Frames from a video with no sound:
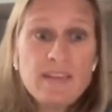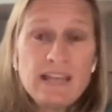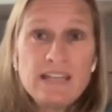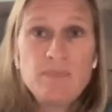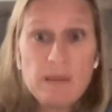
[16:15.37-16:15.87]
They
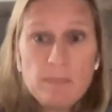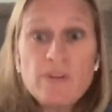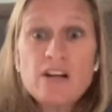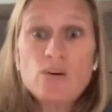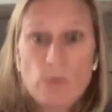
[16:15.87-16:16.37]
need people
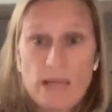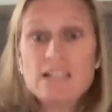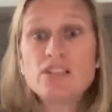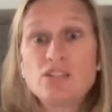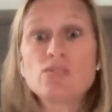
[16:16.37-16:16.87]
that are
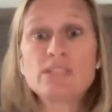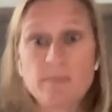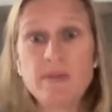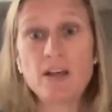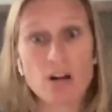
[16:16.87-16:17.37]
ready to do
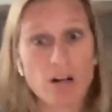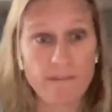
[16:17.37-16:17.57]
CPR